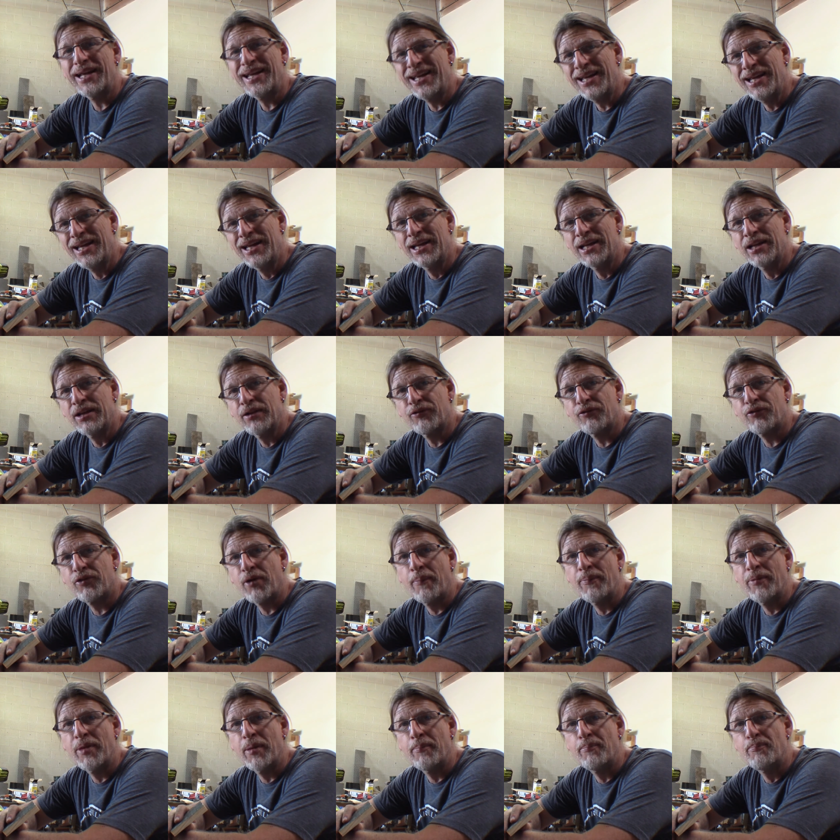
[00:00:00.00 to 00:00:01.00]
in
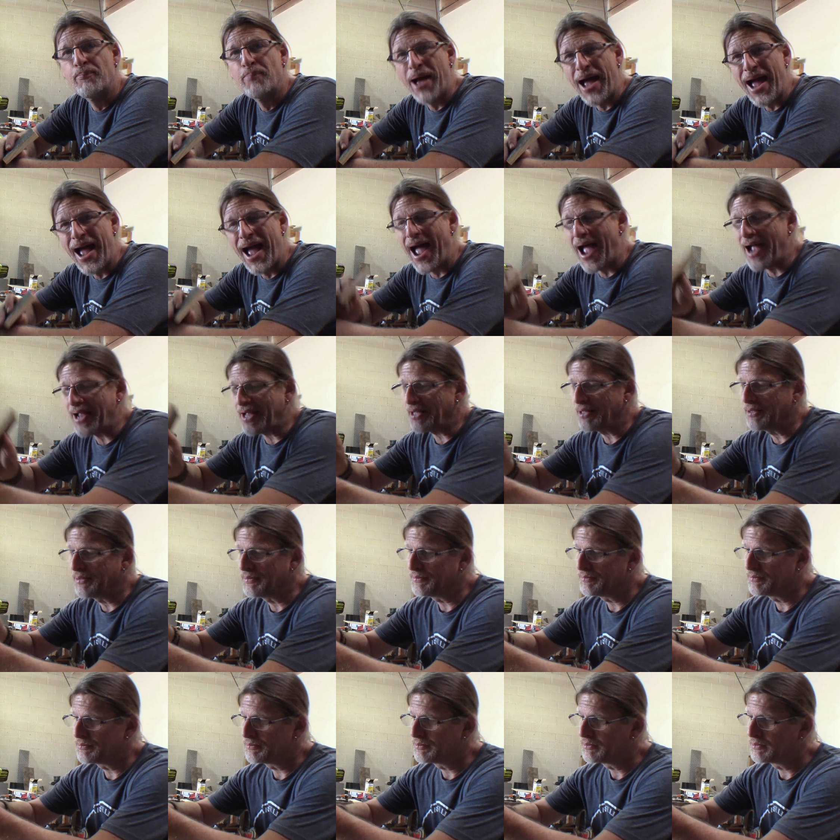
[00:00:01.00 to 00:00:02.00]
from the back
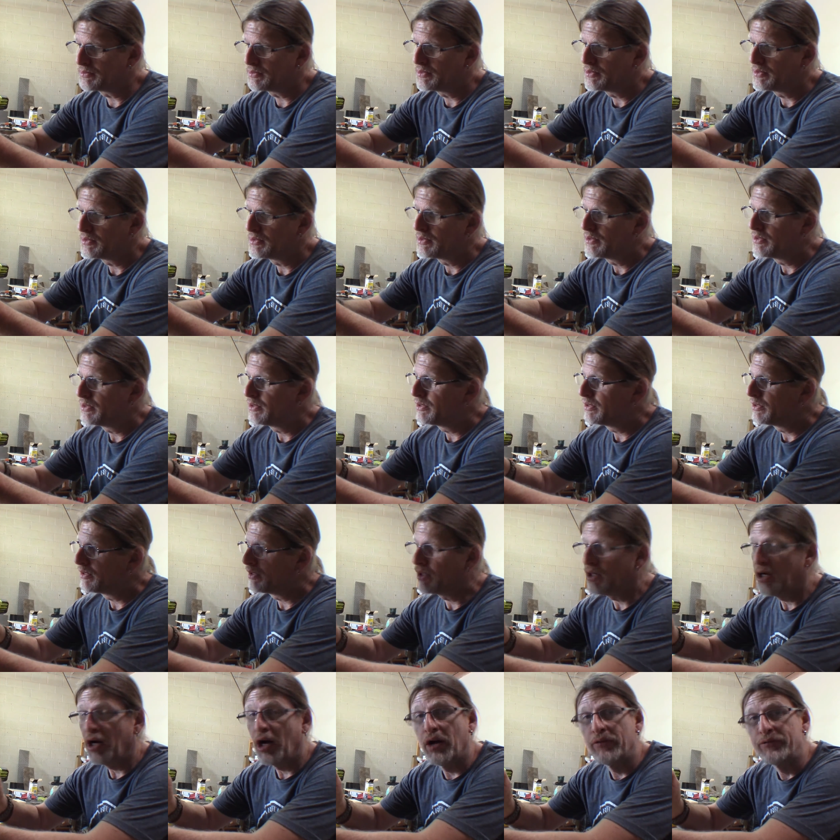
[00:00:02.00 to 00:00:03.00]

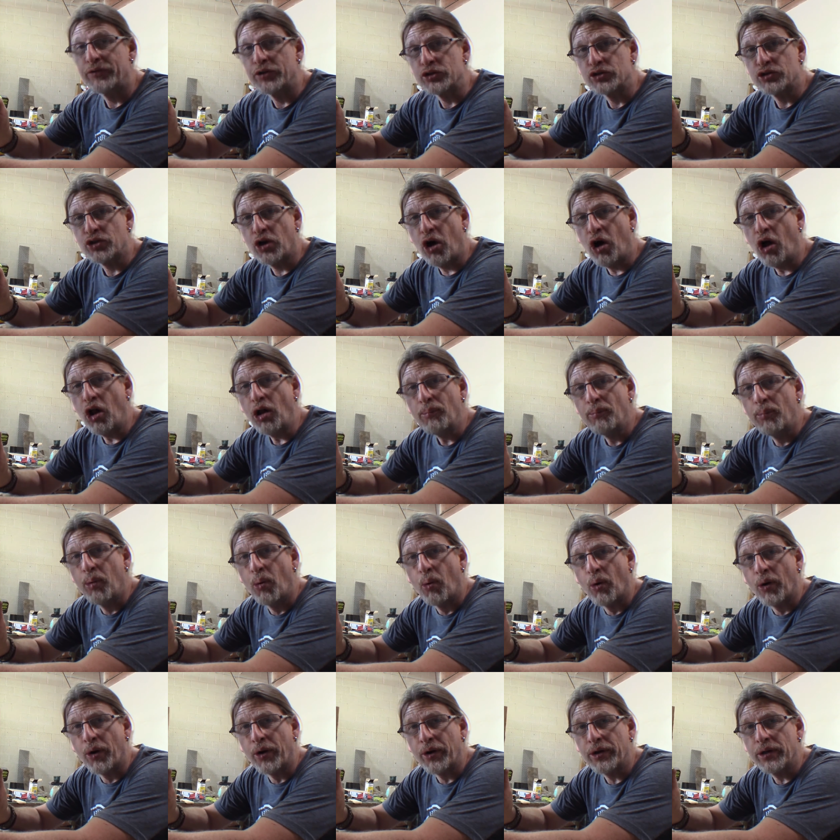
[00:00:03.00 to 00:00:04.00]
of your tall
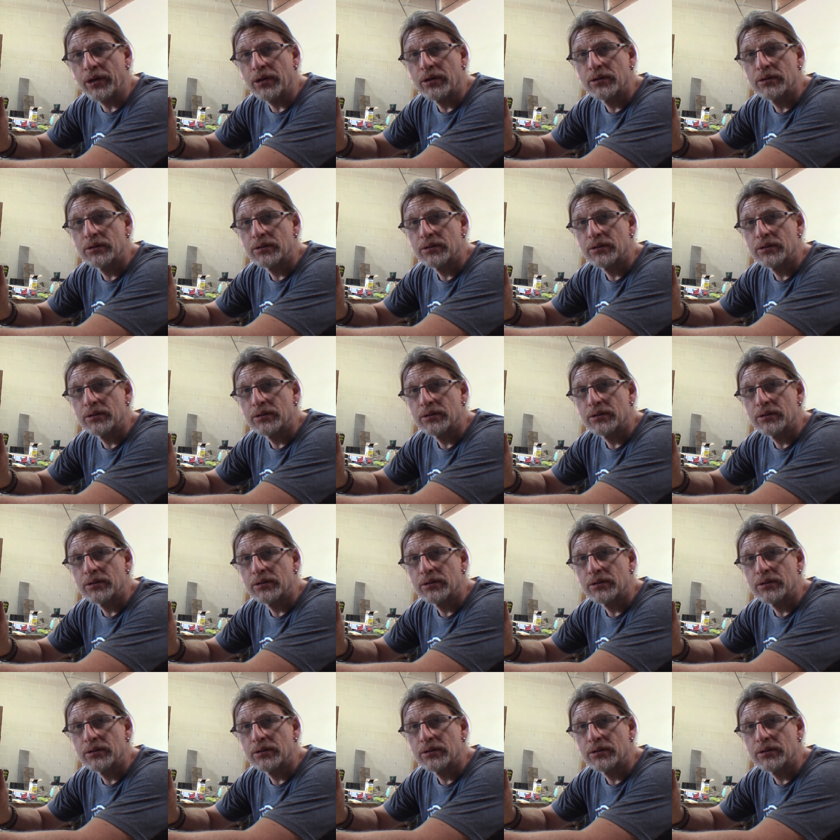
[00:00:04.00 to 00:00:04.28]
board